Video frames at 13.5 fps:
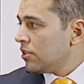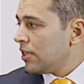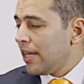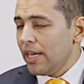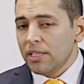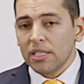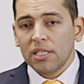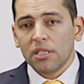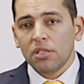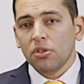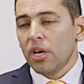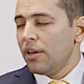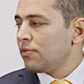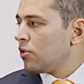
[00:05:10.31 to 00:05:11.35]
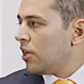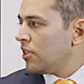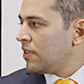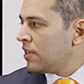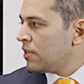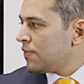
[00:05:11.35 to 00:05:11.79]
and here you have to
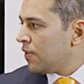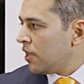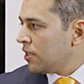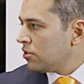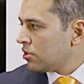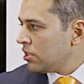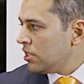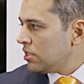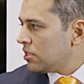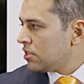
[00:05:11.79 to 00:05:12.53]
identify your needs.